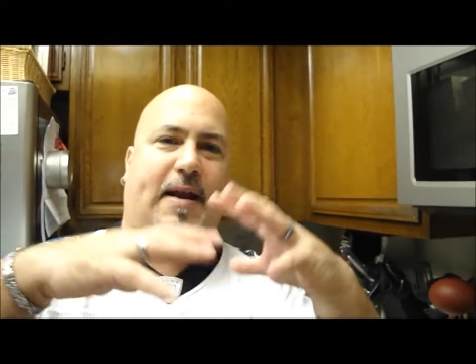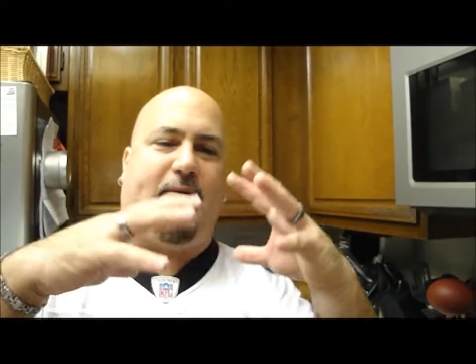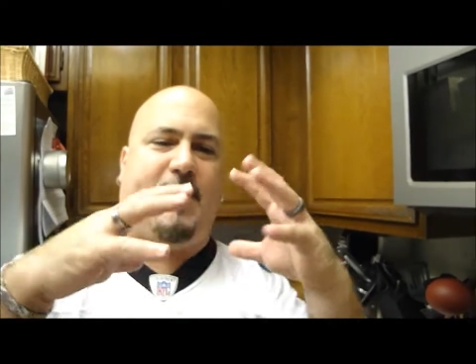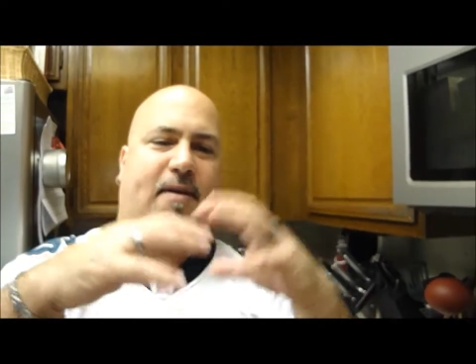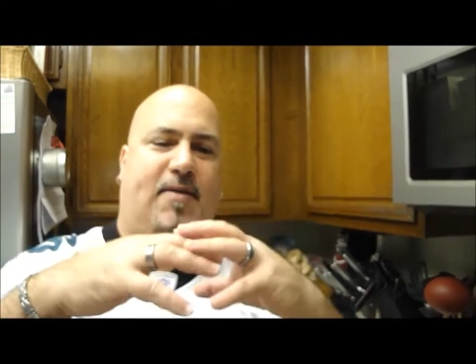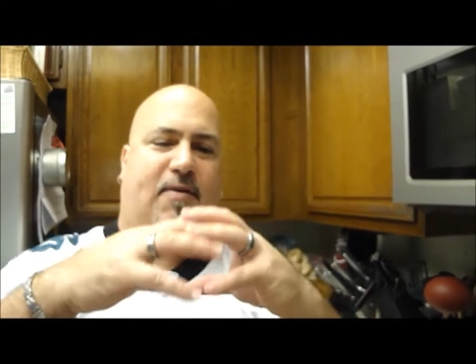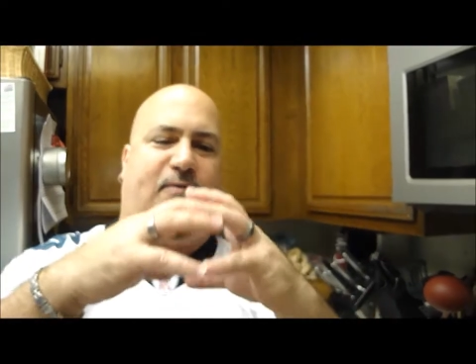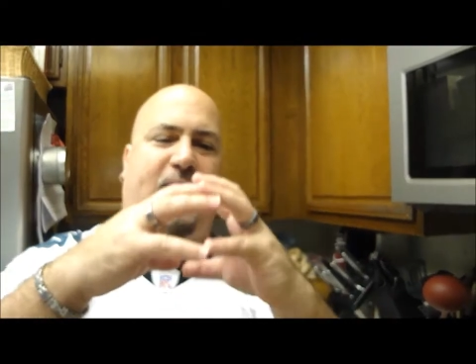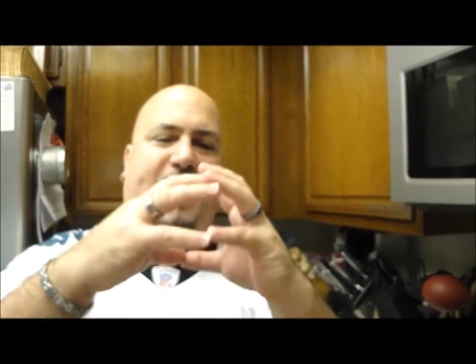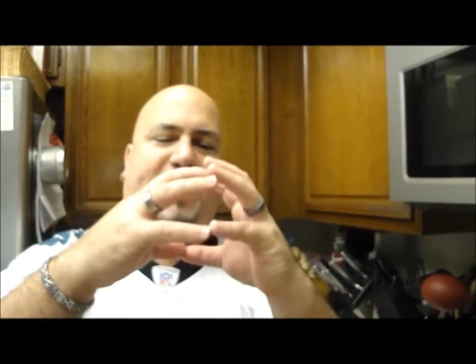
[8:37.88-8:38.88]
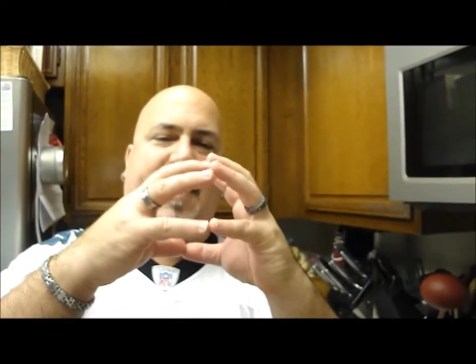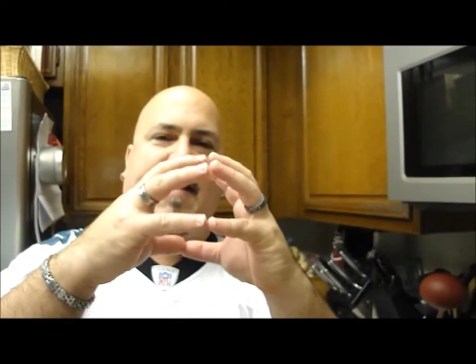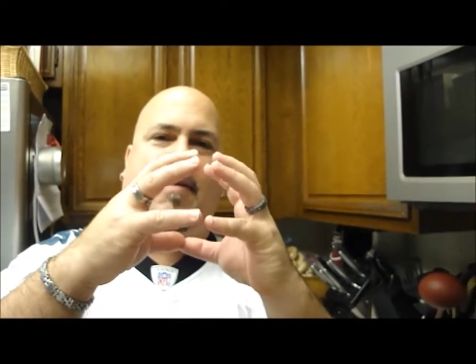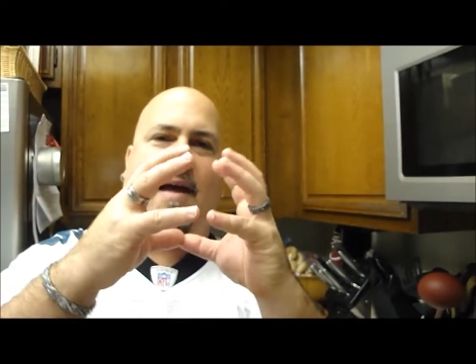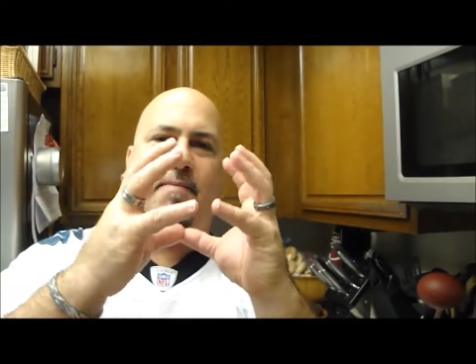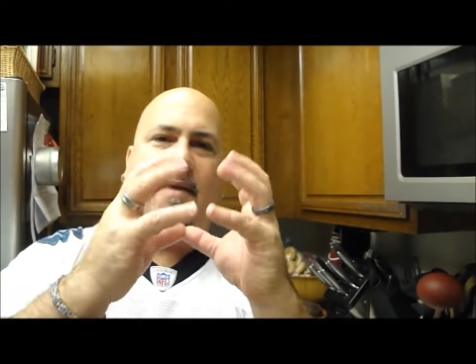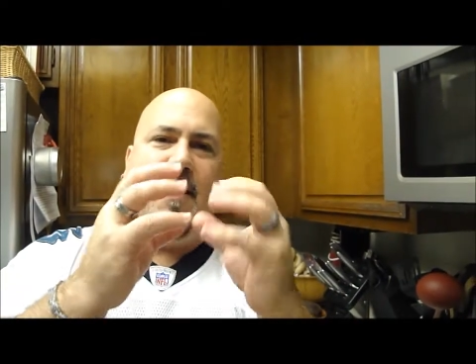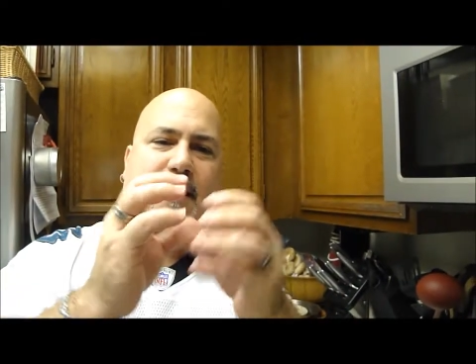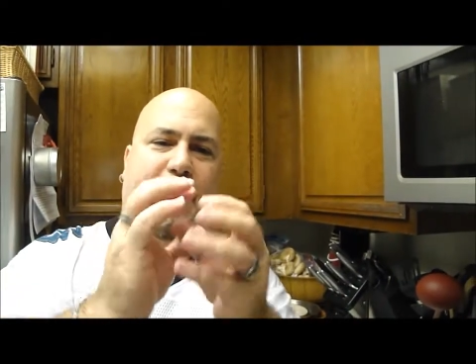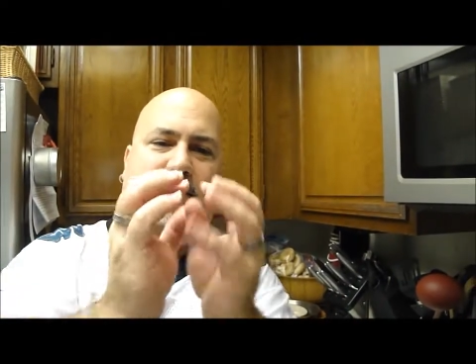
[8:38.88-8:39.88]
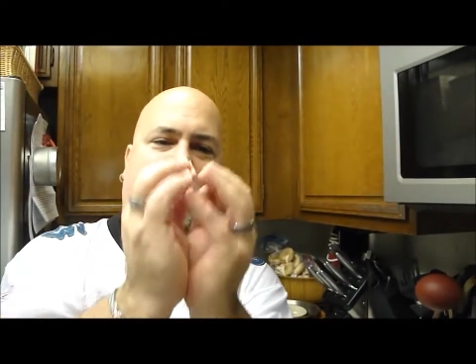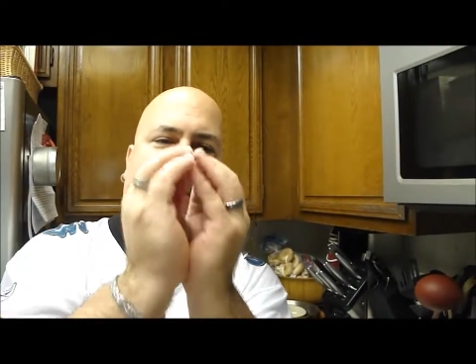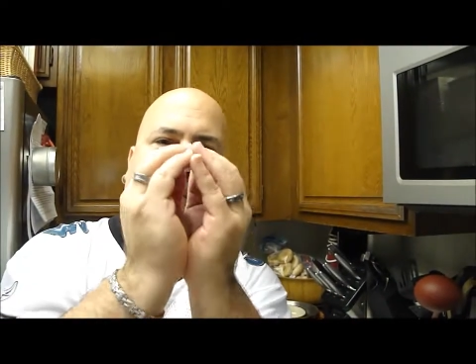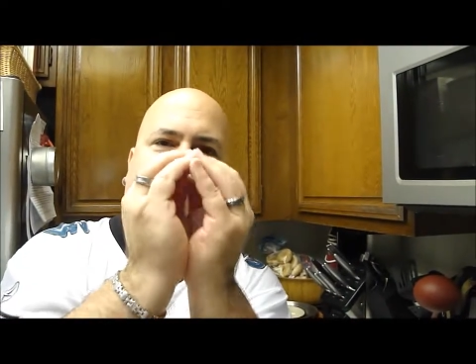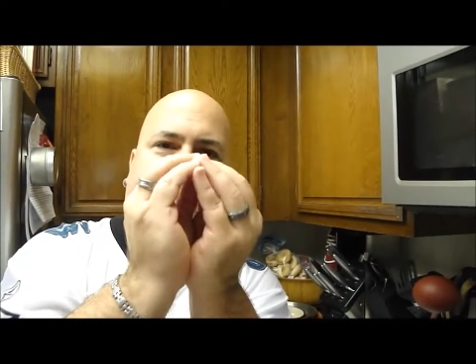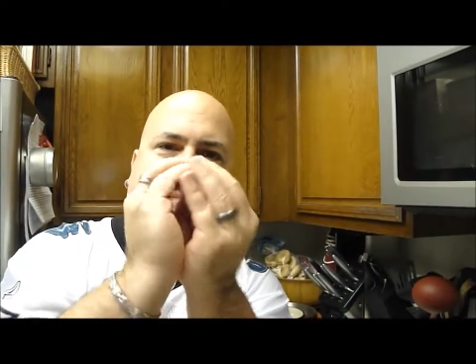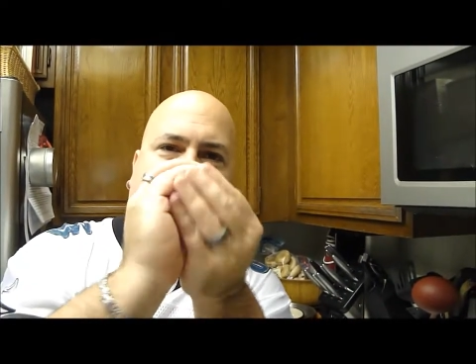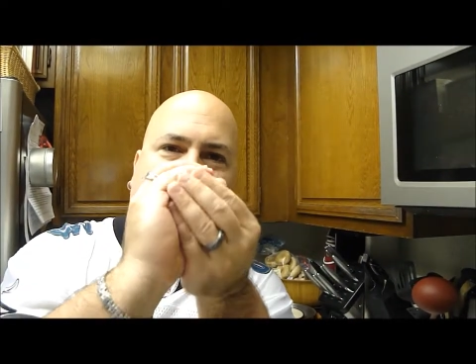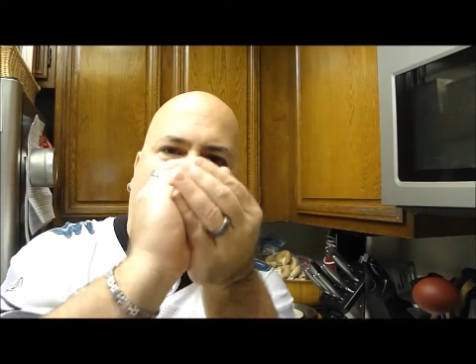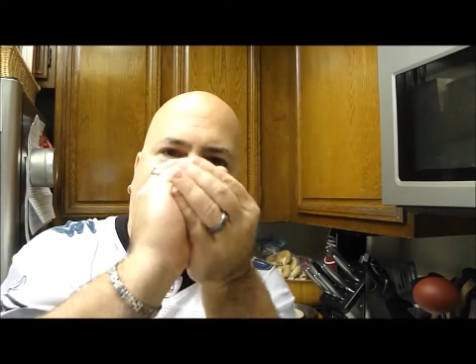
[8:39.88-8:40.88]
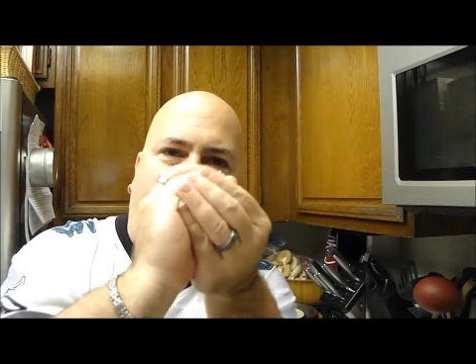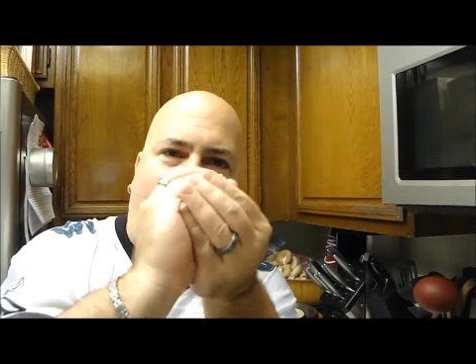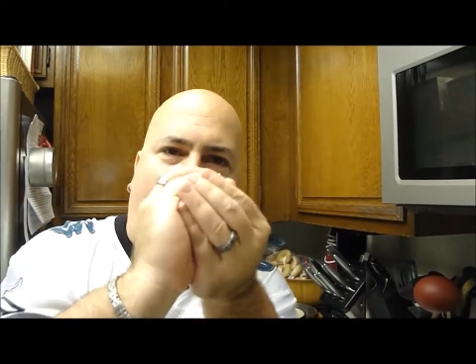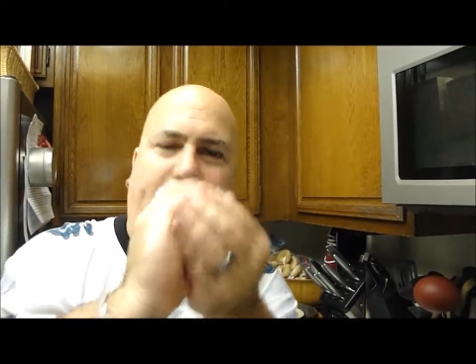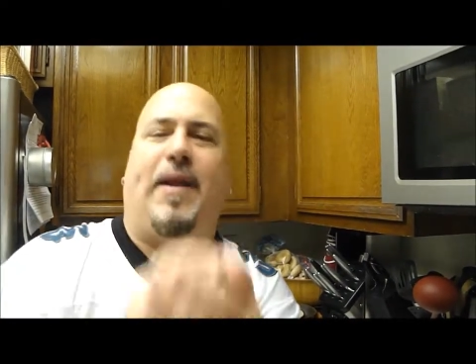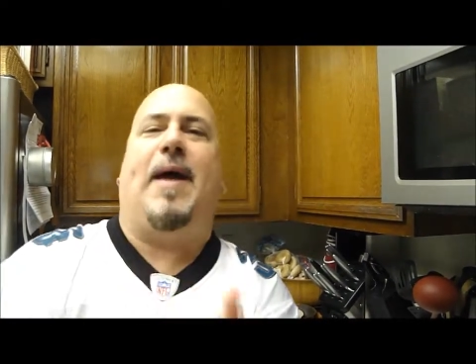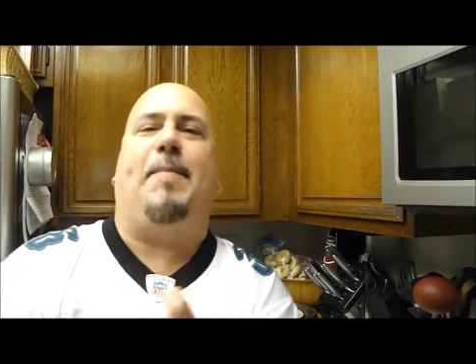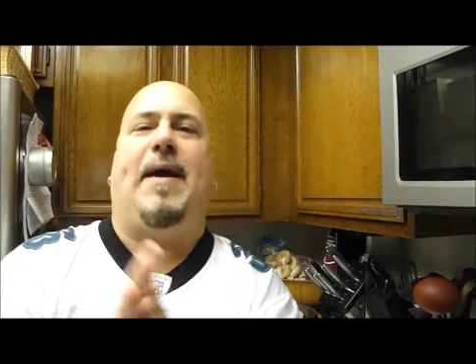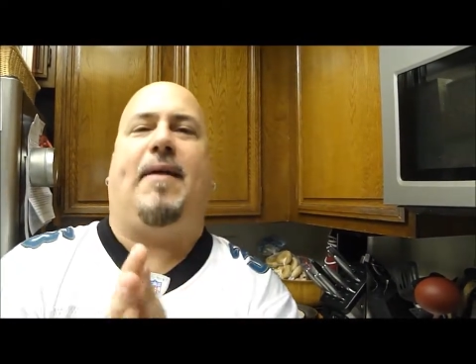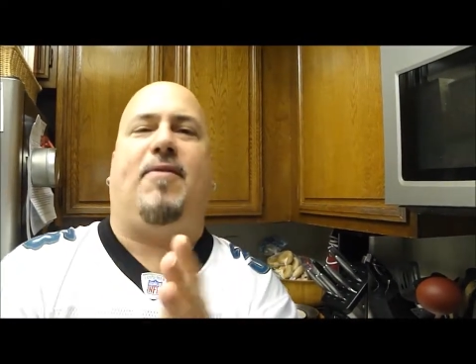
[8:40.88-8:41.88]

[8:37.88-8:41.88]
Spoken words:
It just flops out that little dough ball that I made.